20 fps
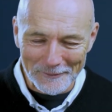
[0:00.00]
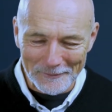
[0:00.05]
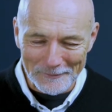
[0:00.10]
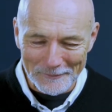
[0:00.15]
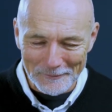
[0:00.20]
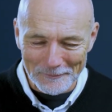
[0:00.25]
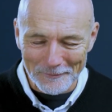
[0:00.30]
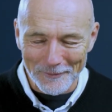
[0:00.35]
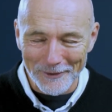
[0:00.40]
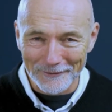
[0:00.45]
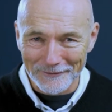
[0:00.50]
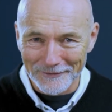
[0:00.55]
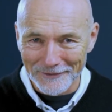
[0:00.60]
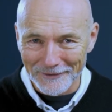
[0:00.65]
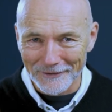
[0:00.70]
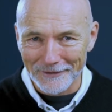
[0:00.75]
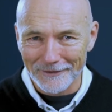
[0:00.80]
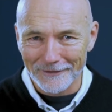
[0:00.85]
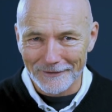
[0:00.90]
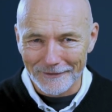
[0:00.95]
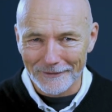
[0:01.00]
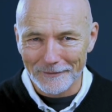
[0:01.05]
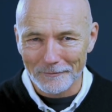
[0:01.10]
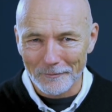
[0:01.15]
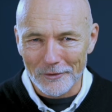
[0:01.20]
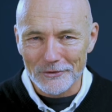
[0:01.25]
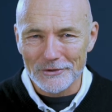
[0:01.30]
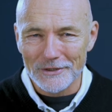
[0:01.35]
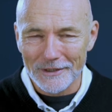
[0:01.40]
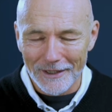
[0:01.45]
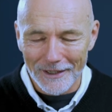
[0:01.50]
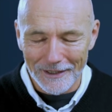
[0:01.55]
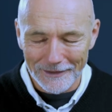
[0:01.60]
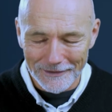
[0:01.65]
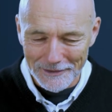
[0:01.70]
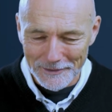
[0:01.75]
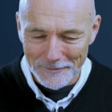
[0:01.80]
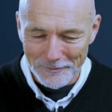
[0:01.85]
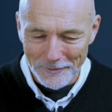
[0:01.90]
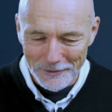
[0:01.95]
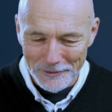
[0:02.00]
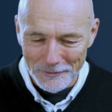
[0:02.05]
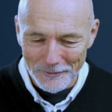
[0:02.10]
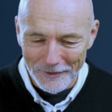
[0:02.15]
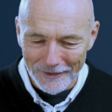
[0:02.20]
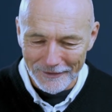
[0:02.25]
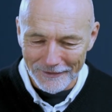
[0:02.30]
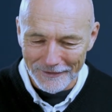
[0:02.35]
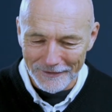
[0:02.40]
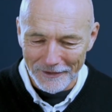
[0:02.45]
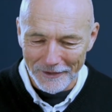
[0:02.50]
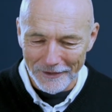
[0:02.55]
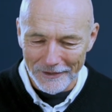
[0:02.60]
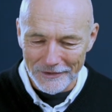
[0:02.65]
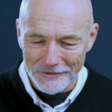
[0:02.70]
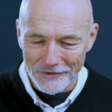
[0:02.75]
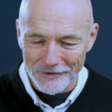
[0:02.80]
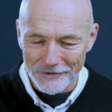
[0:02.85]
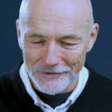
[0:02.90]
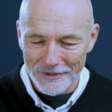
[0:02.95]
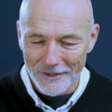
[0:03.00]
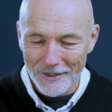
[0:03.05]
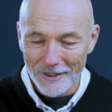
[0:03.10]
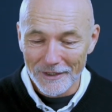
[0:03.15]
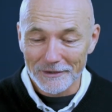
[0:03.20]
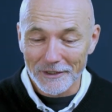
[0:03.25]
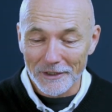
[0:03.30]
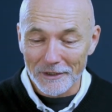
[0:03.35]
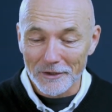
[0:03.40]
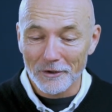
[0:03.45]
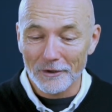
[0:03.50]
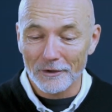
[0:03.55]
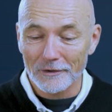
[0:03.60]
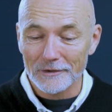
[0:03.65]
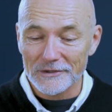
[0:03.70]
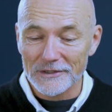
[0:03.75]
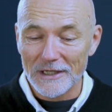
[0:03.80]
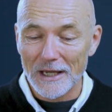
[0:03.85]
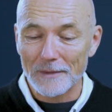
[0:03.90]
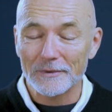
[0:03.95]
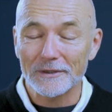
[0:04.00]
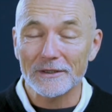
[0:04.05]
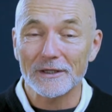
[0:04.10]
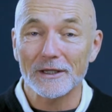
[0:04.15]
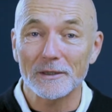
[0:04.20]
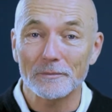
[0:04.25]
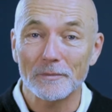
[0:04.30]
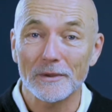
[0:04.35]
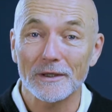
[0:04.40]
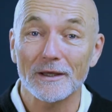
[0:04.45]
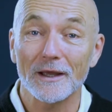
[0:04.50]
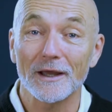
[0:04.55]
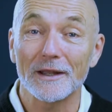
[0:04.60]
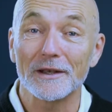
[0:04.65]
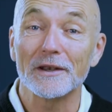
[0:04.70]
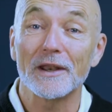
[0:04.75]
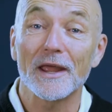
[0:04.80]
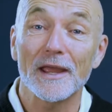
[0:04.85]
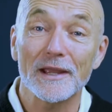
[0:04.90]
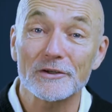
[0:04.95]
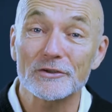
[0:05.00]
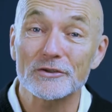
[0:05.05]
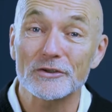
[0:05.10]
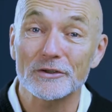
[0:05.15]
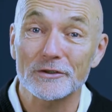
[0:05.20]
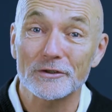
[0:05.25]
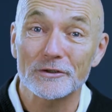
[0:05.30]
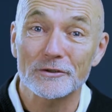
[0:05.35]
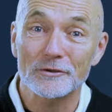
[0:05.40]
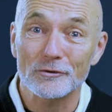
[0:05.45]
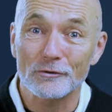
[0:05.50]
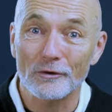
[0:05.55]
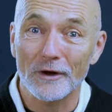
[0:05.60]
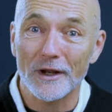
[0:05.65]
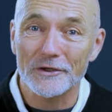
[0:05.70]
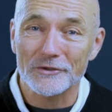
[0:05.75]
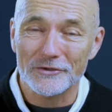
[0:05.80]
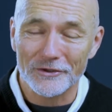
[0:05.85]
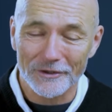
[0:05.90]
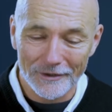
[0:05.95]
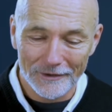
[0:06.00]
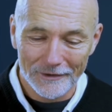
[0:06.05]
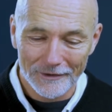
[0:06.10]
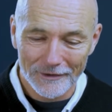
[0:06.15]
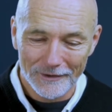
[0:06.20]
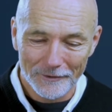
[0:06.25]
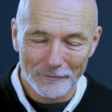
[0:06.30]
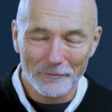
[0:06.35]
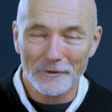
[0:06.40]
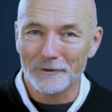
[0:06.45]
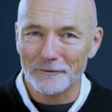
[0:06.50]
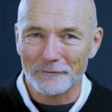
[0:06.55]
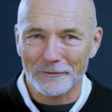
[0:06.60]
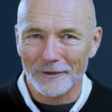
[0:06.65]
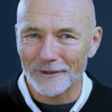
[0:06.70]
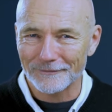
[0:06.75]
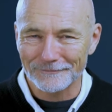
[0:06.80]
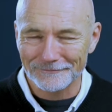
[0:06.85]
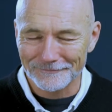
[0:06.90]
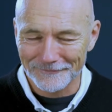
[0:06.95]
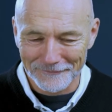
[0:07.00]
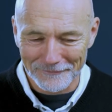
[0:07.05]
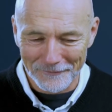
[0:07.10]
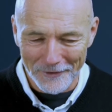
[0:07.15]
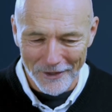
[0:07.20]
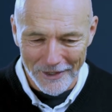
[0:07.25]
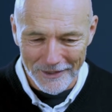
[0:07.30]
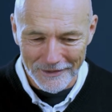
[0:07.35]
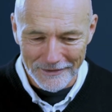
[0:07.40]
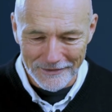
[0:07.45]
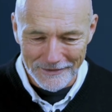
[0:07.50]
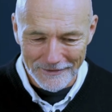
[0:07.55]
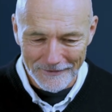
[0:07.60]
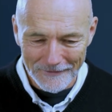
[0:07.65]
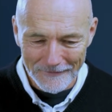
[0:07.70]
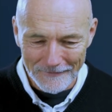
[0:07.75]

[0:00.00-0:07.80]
about the Emotionally Healthy Spirituality guys is they call Sabbath keeping an ancient treasure. What a great phrase.